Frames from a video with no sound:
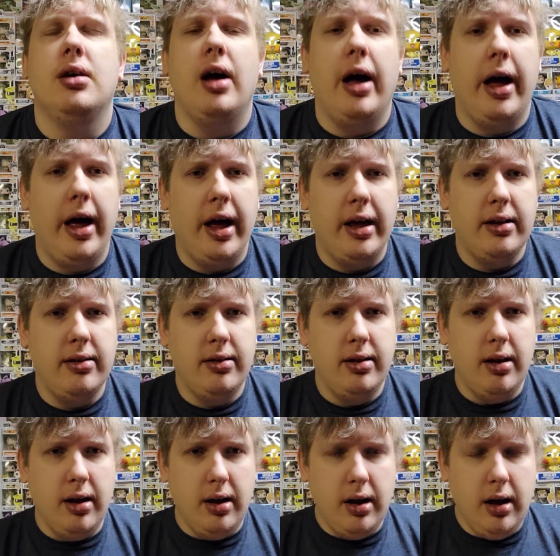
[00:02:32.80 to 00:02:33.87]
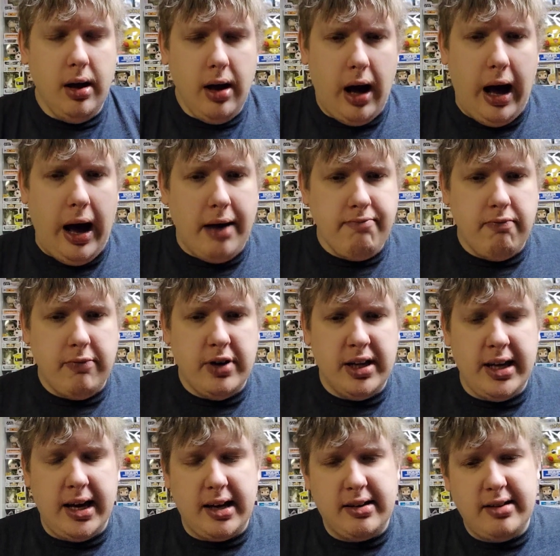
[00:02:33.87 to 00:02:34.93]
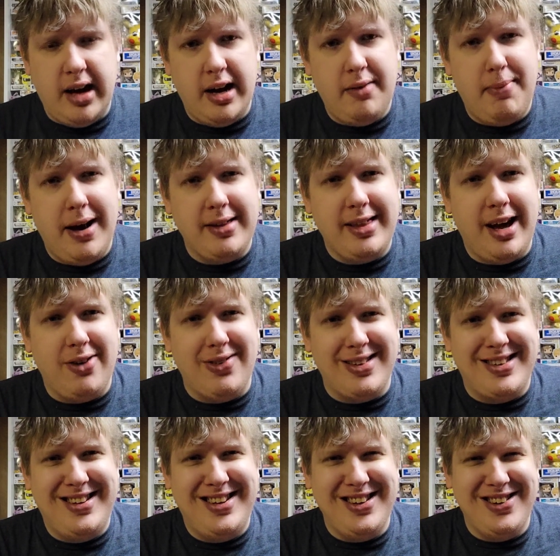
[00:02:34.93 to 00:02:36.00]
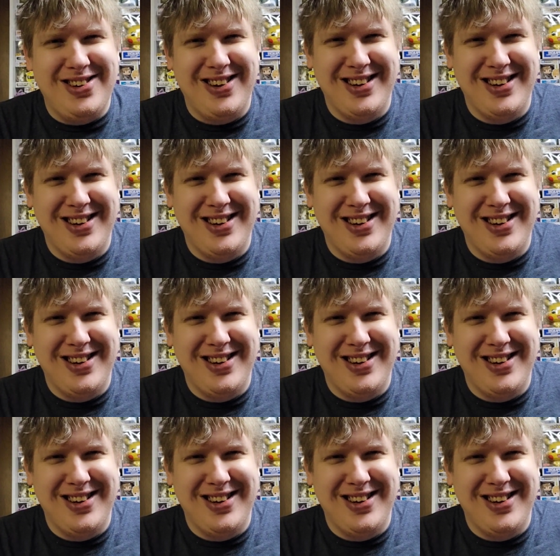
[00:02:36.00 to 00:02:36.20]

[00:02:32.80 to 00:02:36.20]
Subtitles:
And I'm really excited about that one too.